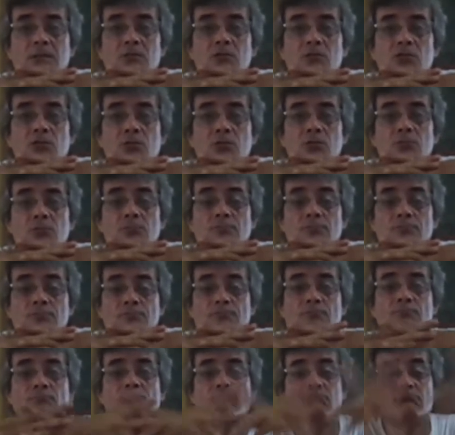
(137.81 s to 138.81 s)
So,
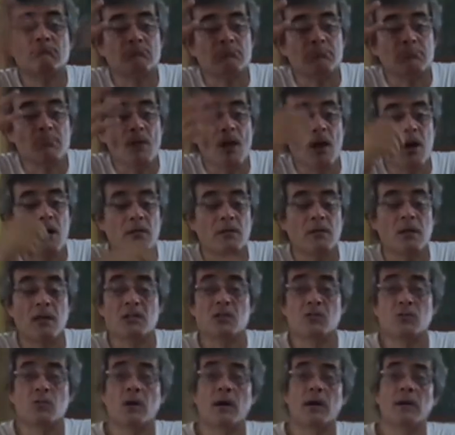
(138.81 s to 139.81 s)

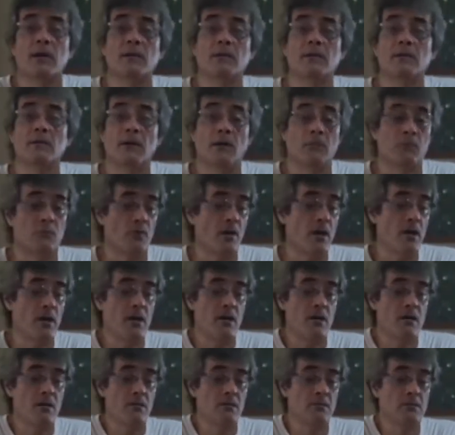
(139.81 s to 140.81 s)
that's why I'm right
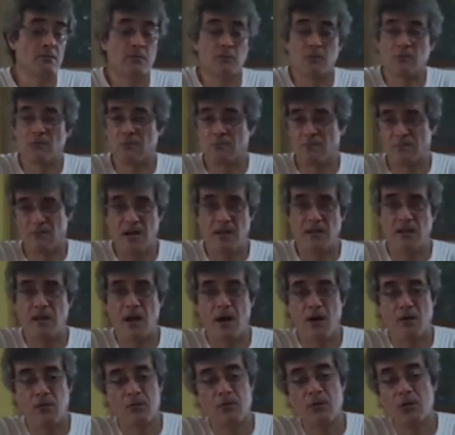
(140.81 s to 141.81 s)
here, right
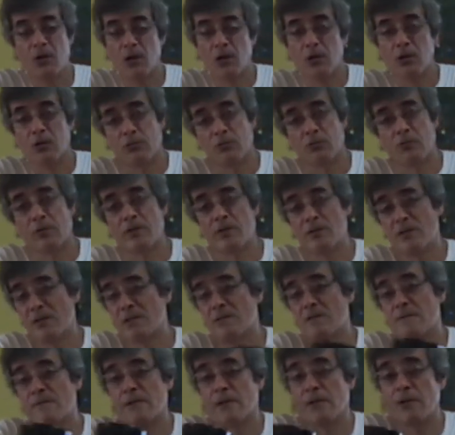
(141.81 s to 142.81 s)
now, doing
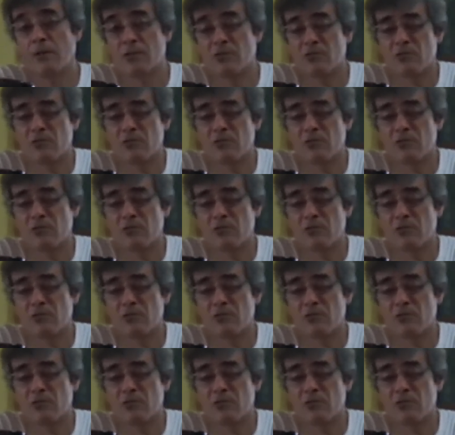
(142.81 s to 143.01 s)
this video.